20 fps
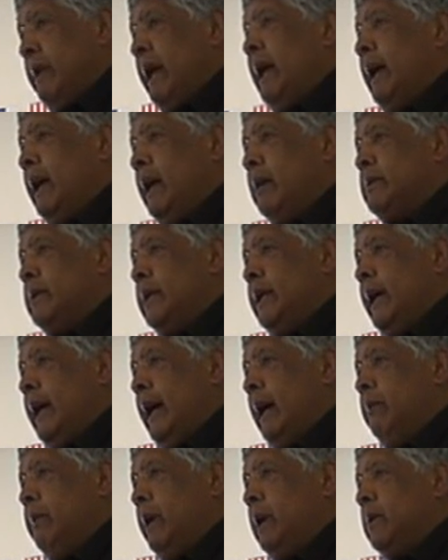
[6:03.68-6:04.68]
be here
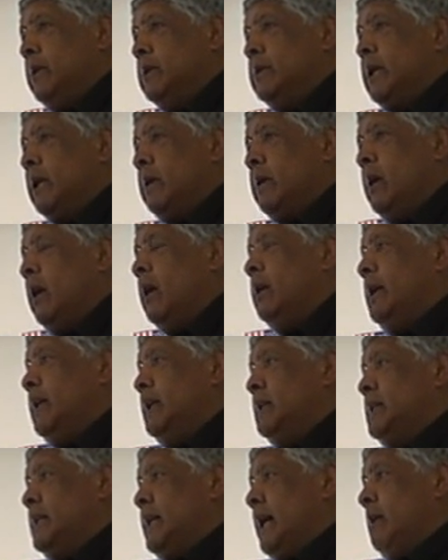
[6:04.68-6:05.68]
today because the
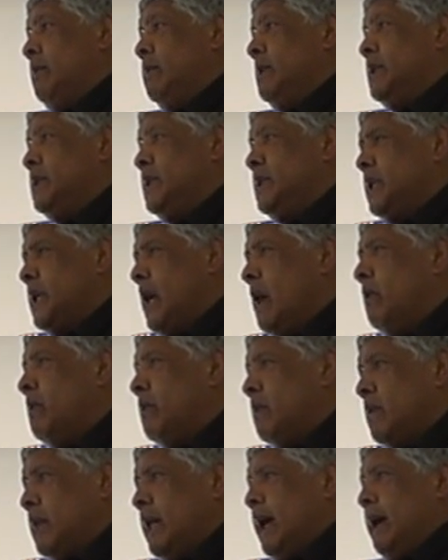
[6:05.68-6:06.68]
condensate was so
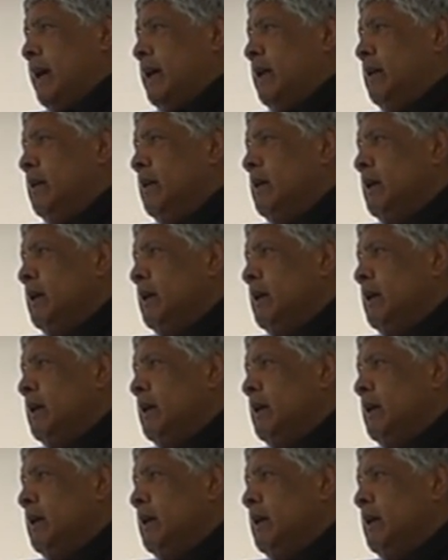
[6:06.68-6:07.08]
thick.